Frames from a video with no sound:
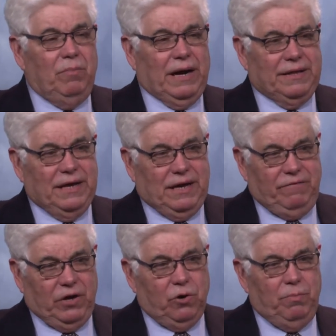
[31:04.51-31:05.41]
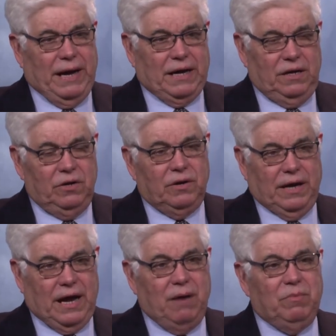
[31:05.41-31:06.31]
But I think if you go back and
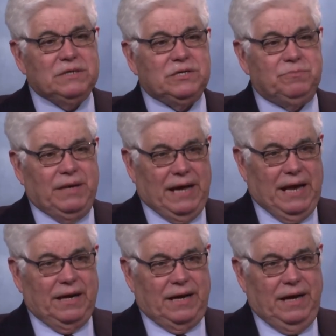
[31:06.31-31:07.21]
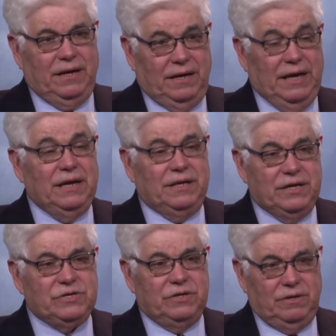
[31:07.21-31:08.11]
look at how much has been allocated in
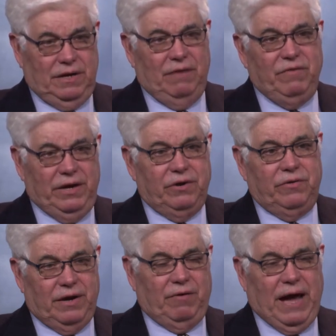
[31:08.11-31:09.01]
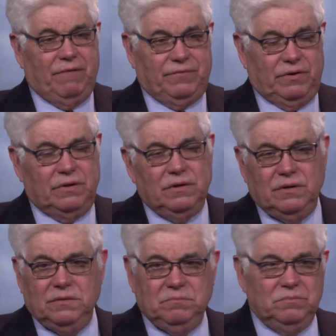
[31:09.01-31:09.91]
addition every year thereafter,
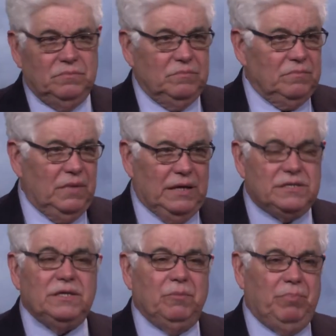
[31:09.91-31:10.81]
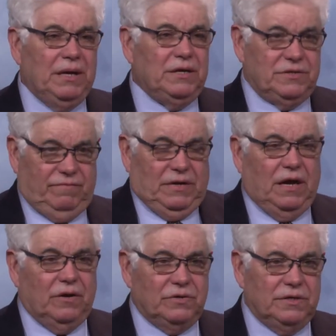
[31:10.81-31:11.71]
it's in the billions of
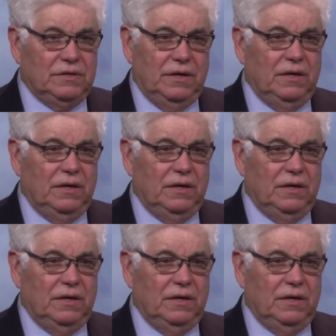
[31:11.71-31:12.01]
dollars.